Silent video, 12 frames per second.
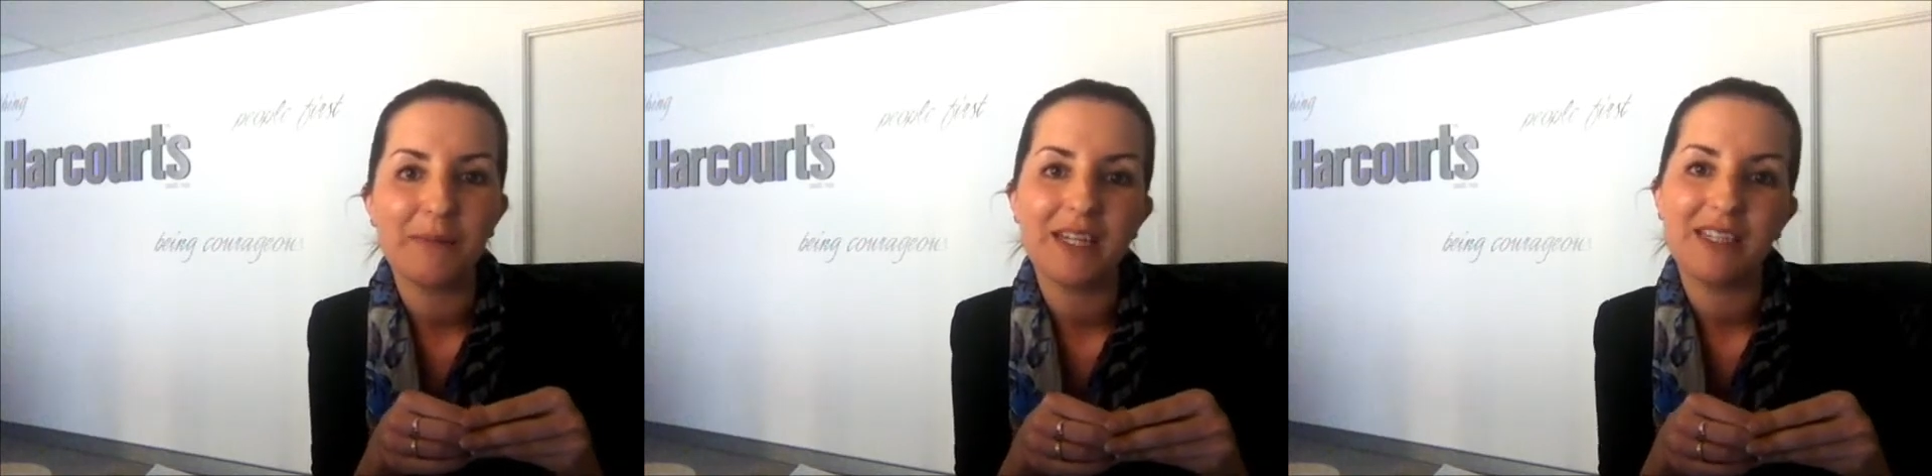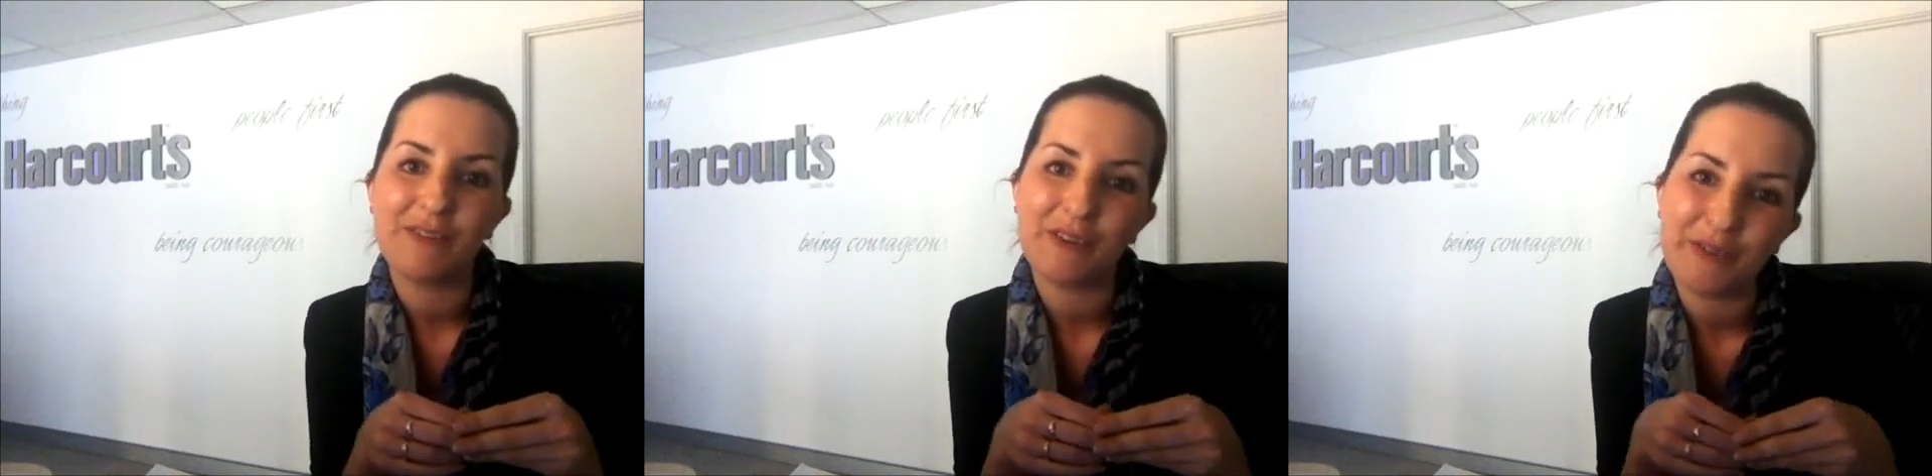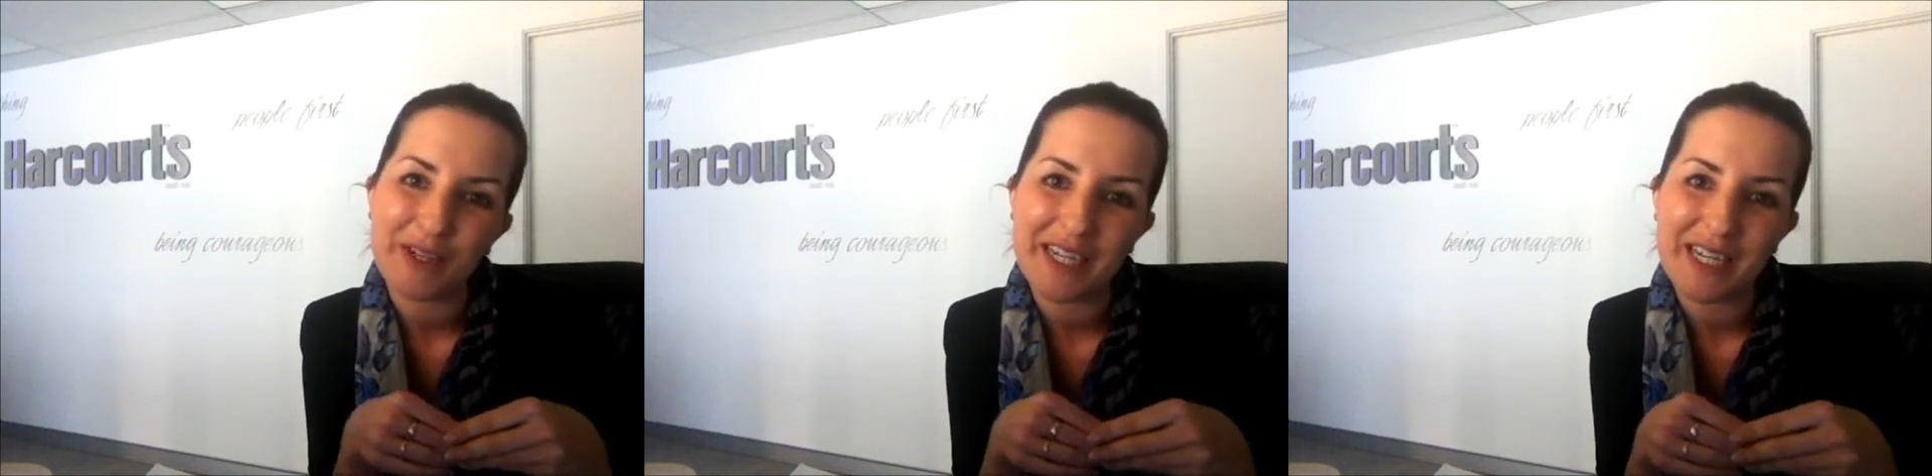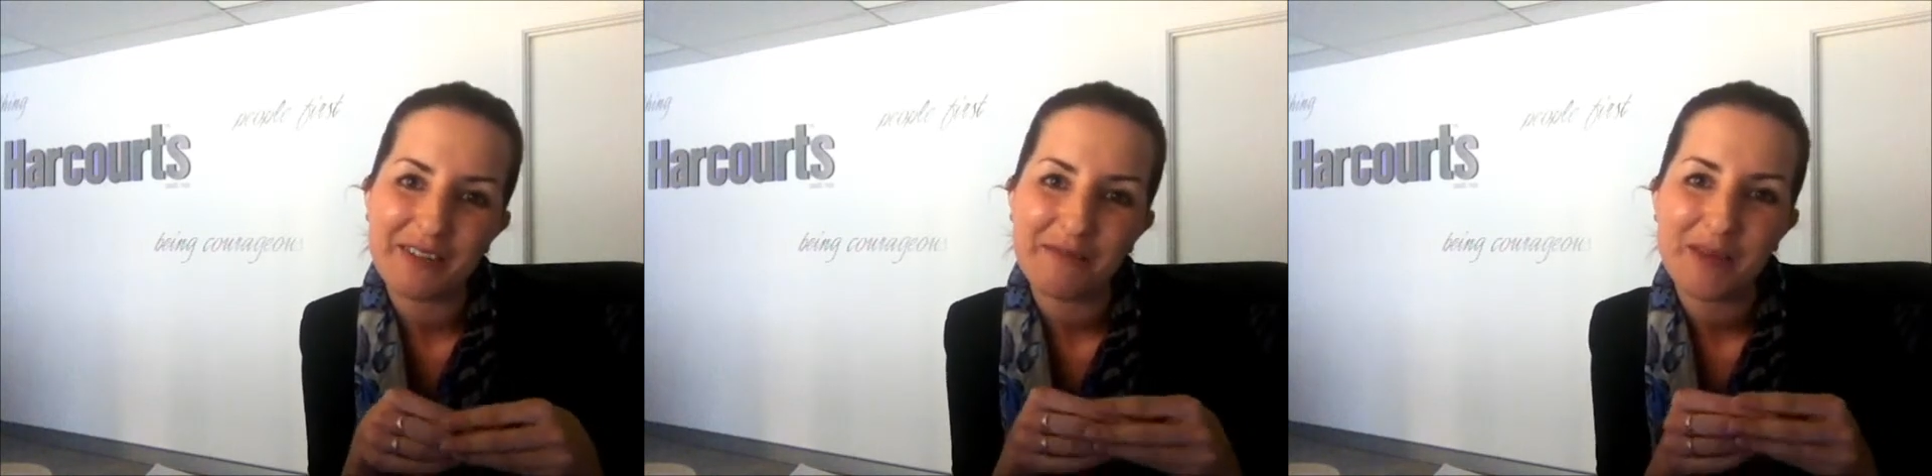please feel free to
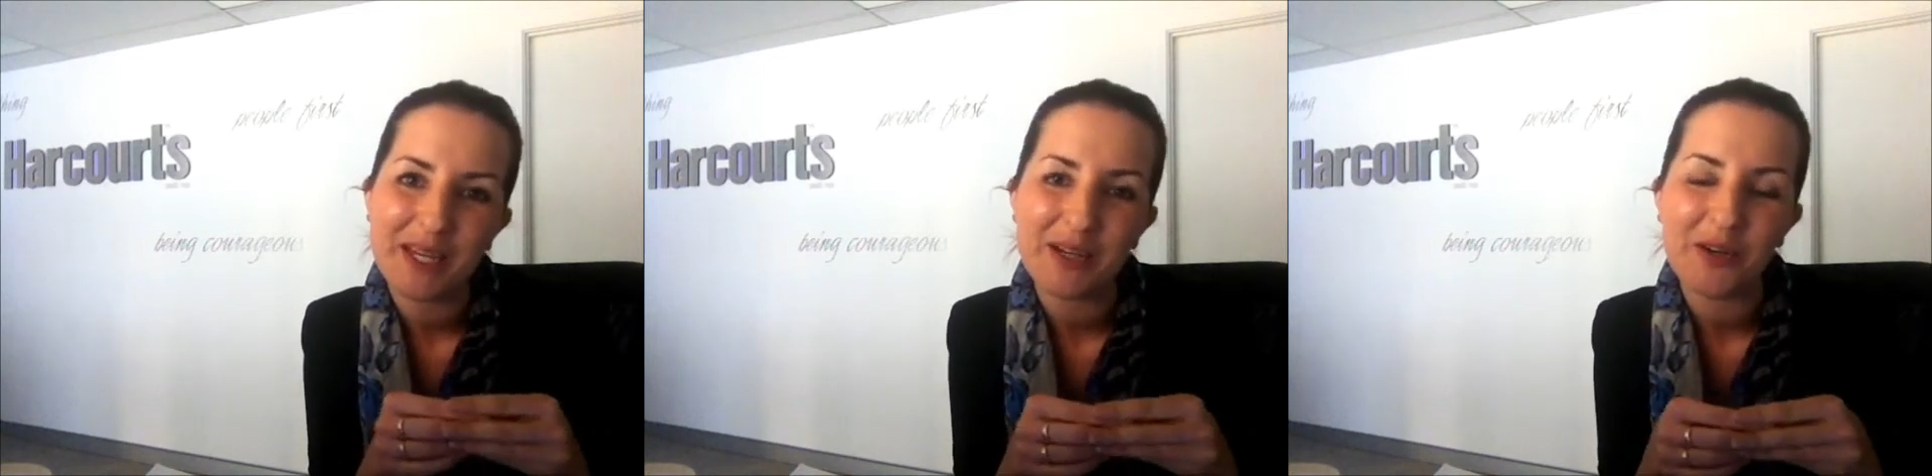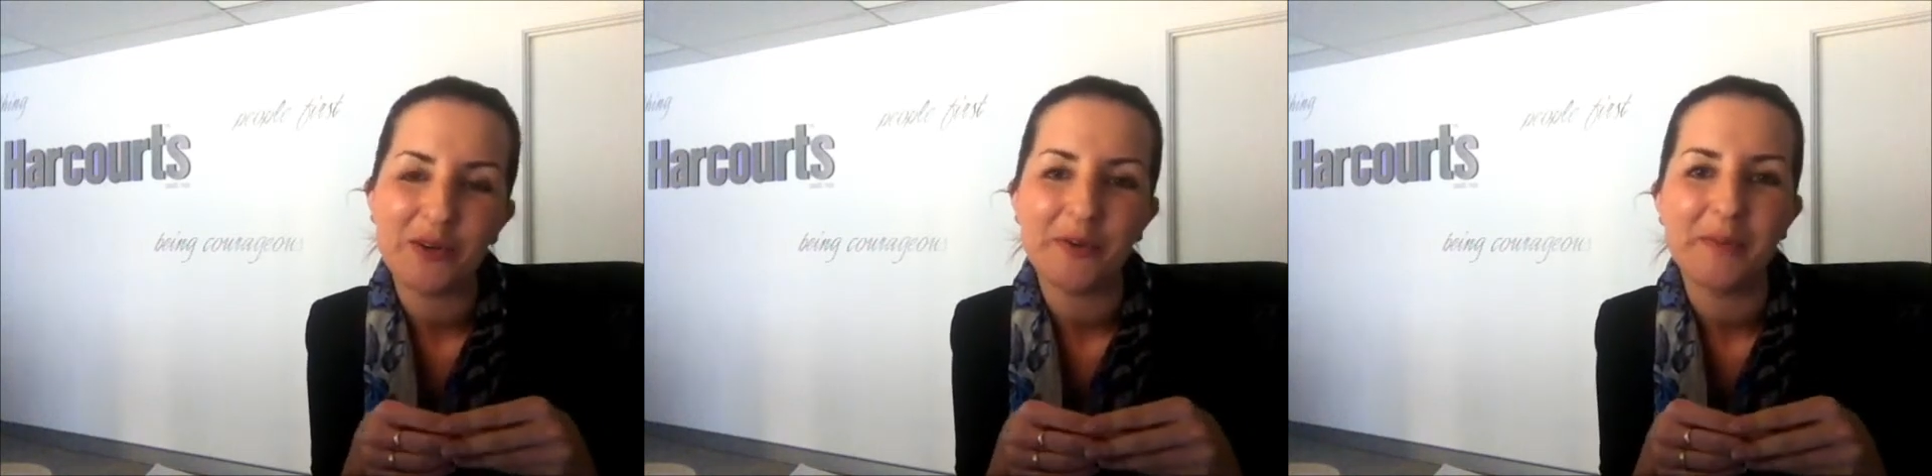give me a call.